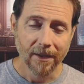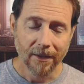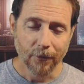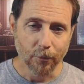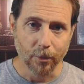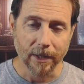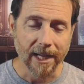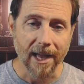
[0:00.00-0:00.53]

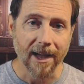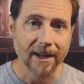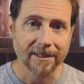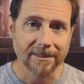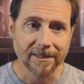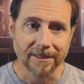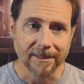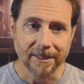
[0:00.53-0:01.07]

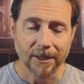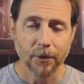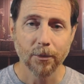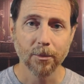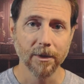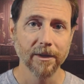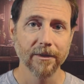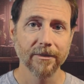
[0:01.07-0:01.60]
react and deal
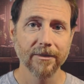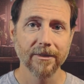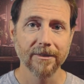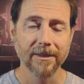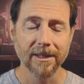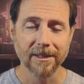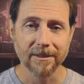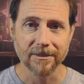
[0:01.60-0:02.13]
with
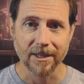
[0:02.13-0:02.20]
these,